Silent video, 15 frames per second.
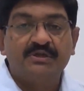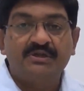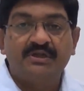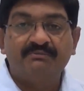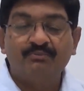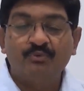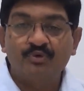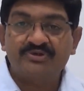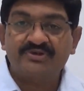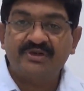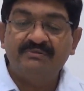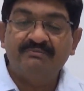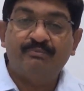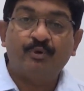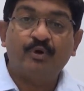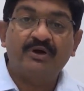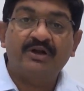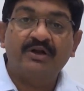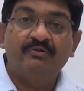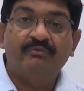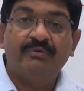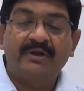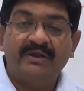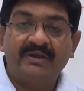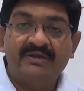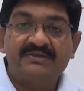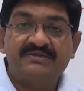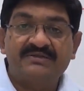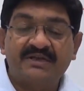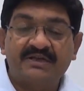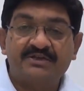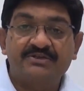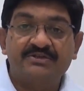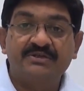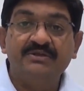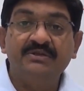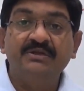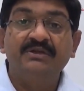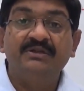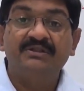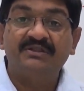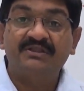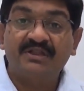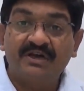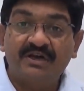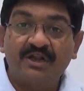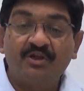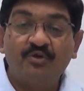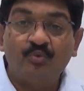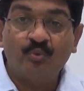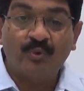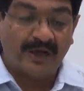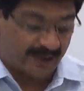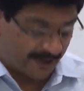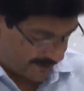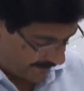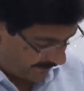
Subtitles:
the most important one is section 31.